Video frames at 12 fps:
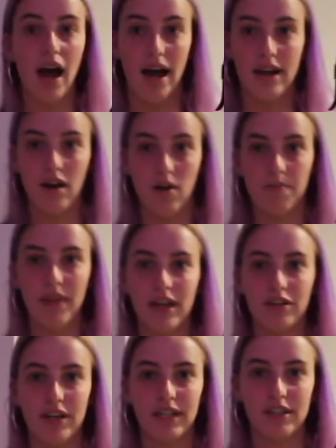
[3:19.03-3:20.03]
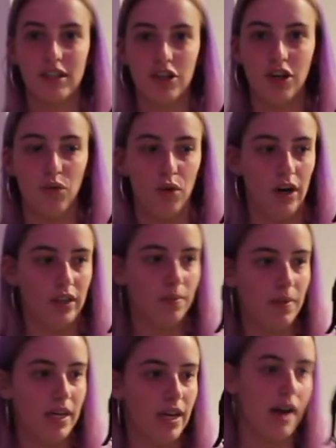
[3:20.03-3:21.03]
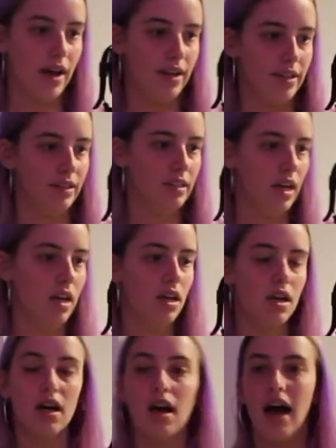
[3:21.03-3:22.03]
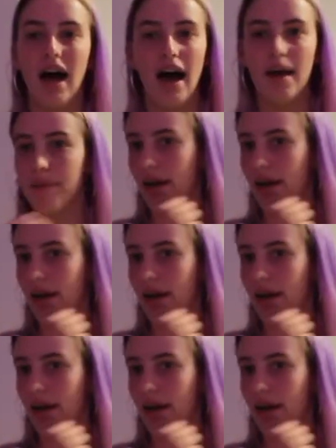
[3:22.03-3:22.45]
I hope that transition worked because I'm